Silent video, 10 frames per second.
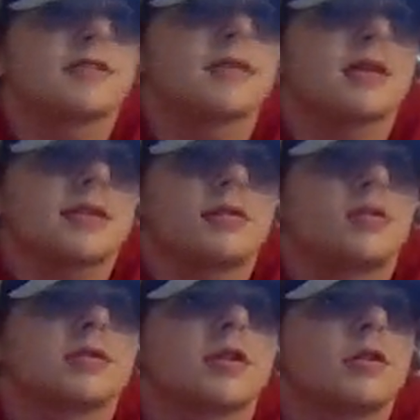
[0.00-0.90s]
have selected
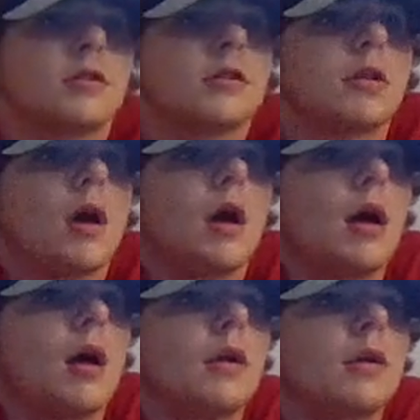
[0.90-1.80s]
goaltender
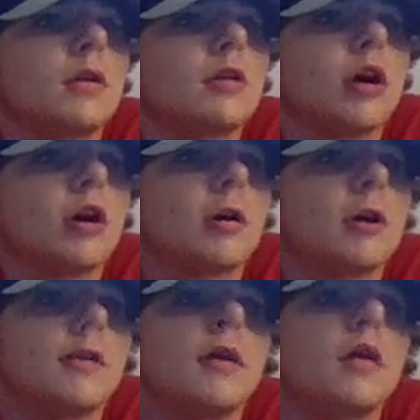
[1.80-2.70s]

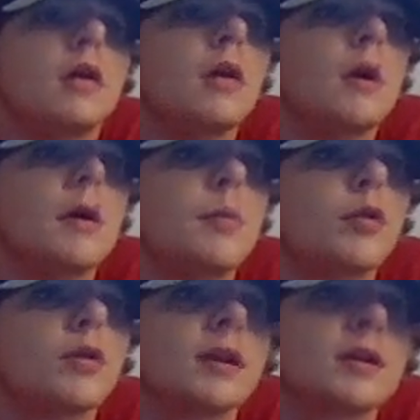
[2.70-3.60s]
Garan
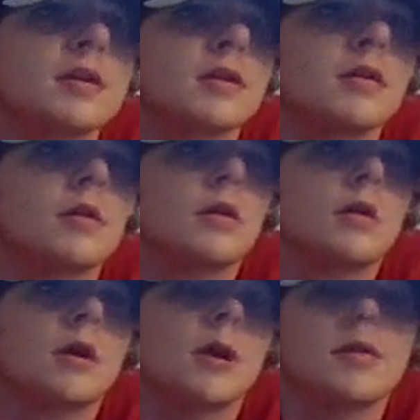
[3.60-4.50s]
Forkland.
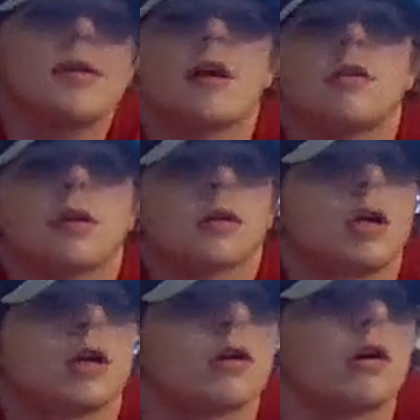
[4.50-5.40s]
Now on the
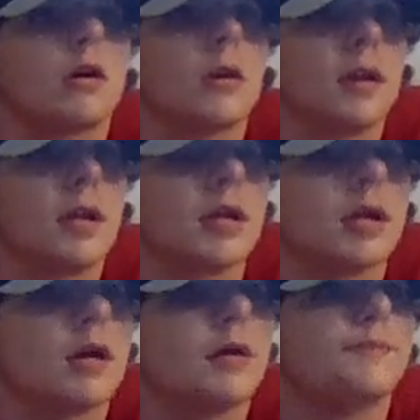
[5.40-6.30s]
clock are the